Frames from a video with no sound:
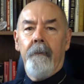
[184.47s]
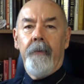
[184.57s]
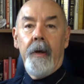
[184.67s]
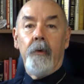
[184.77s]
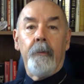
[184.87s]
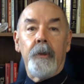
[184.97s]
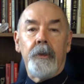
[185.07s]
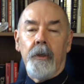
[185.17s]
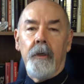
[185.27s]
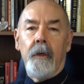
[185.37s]
"Venerable
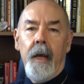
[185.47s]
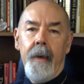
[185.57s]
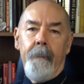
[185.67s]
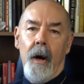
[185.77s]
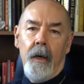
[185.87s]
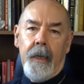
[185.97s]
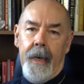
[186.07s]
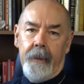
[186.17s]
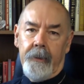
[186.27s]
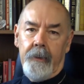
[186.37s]
Sir," a monk
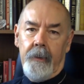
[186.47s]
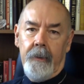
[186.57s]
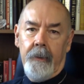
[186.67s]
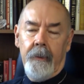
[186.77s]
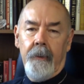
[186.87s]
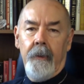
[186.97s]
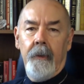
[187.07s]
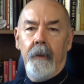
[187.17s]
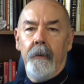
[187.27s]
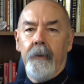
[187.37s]
answered,
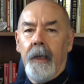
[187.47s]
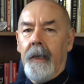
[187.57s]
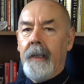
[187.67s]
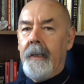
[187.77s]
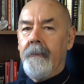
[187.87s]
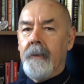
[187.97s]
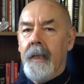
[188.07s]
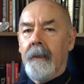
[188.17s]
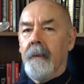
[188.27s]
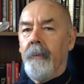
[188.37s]
"the leaves
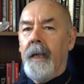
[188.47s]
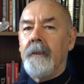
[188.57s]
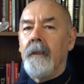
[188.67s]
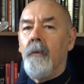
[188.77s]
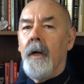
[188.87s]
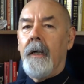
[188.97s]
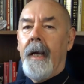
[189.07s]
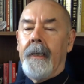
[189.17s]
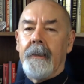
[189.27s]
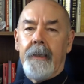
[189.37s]
that the Blessed One
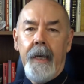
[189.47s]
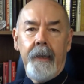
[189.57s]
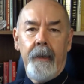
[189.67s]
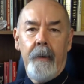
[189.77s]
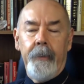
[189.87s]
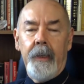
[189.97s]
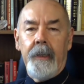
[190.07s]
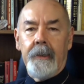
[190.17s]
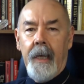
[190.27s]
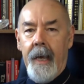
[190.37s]
has taken up in
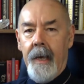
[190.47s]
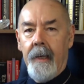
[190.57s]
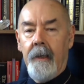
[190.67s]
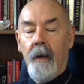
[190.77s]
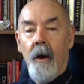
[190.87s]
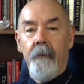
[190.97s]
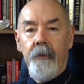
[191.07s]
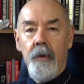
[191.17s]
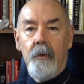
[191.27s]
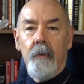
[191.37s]
his hand are
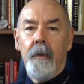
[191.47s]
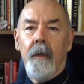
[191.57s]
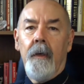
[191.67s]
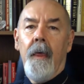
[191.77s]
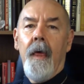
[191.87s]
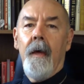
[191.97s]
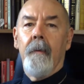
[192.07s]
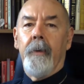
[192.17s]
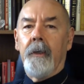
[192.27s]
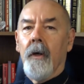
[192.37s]
few,
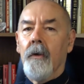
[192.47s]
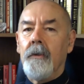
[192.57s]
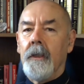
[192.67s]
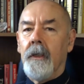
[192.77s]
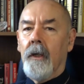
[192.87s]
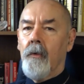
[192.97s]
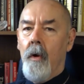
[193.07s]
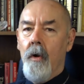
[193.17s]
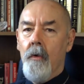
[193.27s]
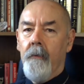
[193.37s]
but those in the
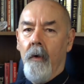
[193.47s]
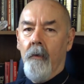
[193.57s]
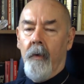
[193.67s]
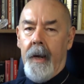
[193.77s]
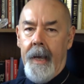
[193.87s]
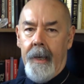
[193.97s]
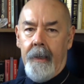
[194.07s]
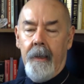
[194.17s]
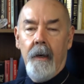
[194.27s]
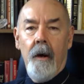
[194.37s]
grove overhead
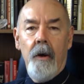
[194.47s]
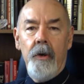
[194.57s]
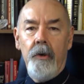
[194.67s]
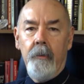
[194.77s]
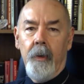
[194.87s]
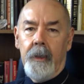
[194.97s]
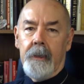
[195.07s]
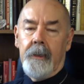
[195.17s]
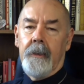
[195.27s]
are numerous.